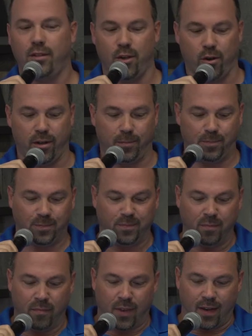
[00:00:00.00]
Darn.
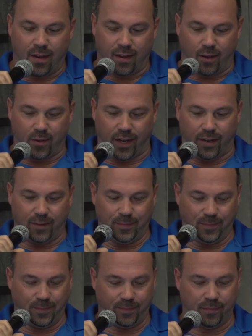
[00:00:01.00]
Okay.
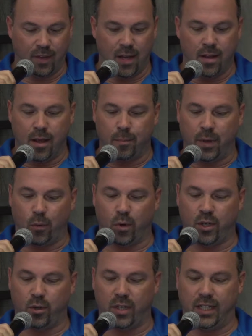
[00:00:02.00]
But
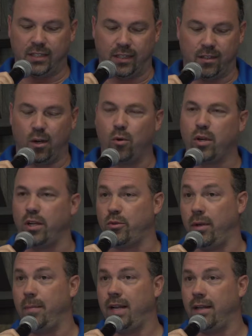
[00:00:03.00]
we're doing this in coal
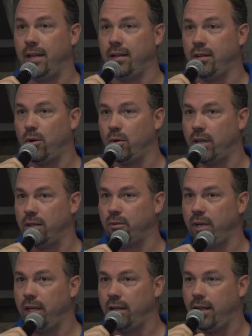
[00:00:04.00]
country, mainly in coal
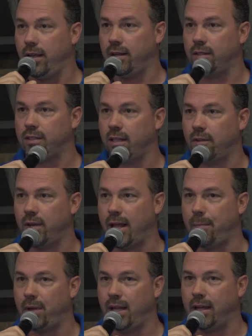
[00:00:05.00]
country in southern
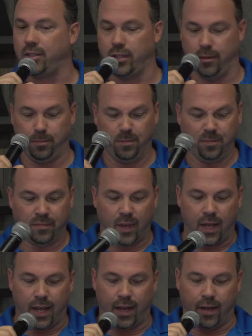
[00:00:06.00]
Appalachia.
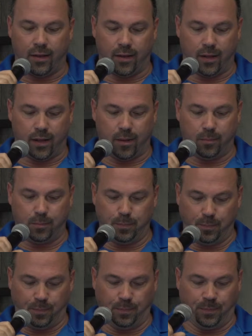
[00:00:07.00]
And,
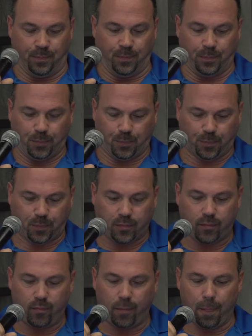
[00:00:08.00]

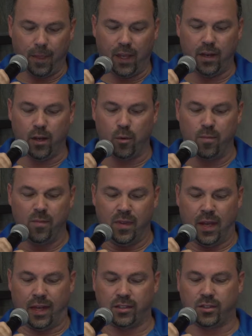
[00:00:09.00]
you know,
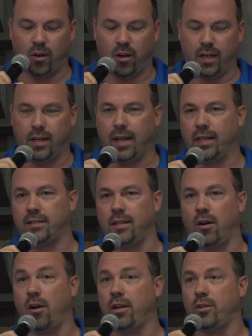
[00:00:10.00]
I started as
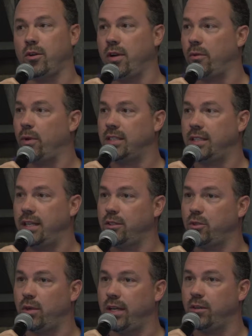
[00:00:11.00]
an auditor and
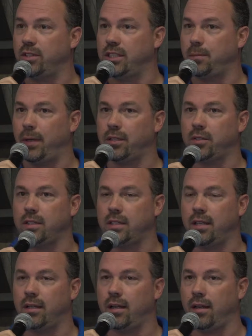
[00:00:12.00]
residential energy
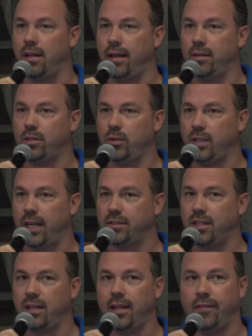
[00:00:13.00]
specialist in
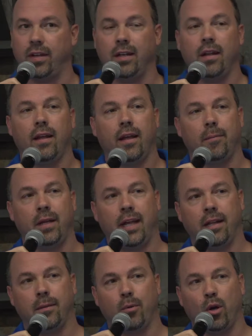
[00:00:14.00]
2011,
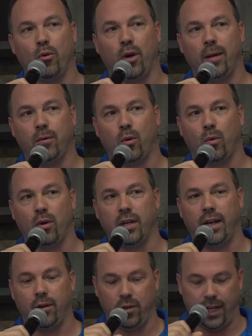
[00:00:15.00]
became the program
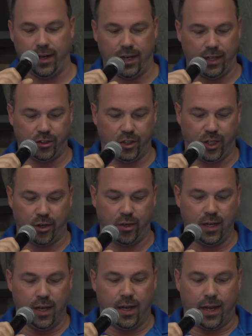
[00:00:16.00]
coordinator late last
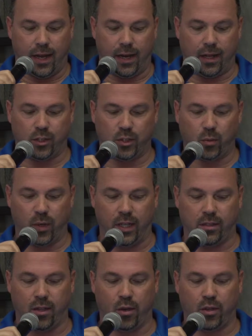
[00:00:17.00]
year, and I just
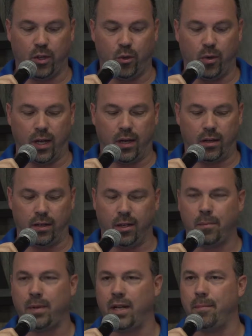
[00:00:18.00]
want to talk to you a
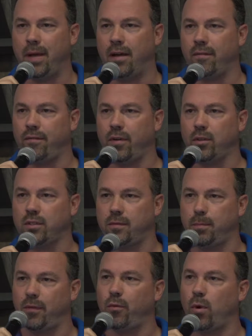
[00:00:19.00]
little bit about,
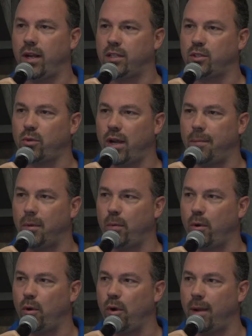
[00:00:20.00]
first, before I describe the
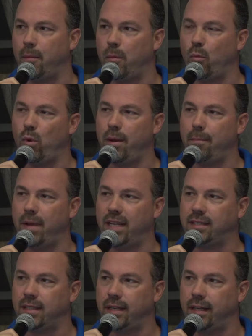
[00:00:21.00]
program, what
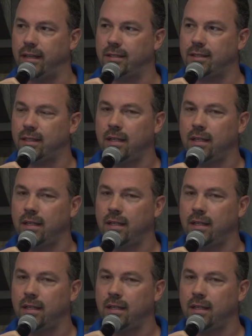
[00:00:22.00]
MACID is.